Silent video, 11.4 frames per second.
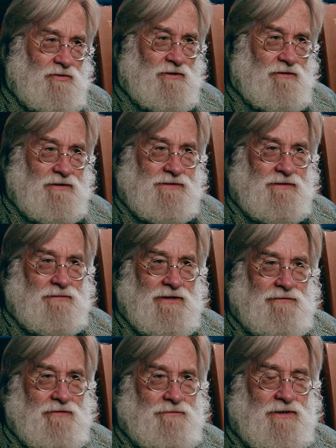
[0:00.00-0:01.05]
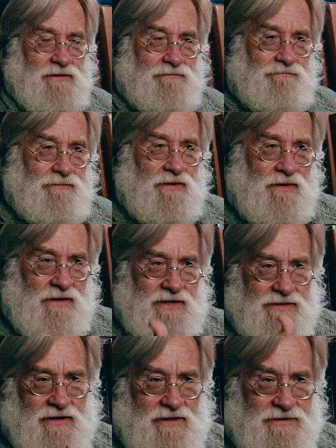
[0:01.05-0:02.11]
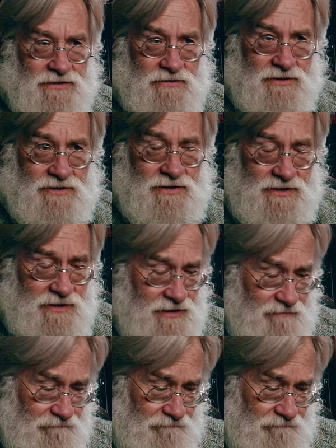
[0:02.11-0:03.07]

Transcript: order on some level. But these guys, this is